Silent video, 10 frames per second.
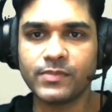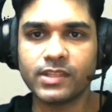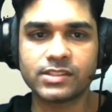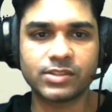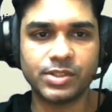
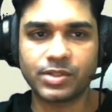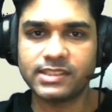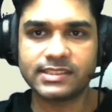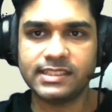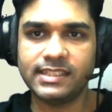So you can
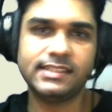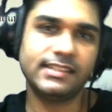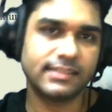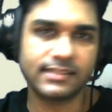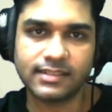see
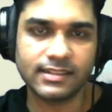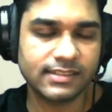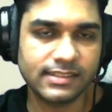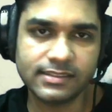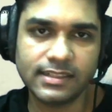this
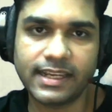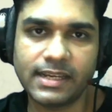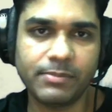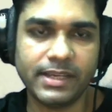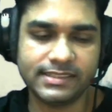is like a
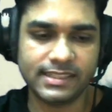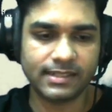basic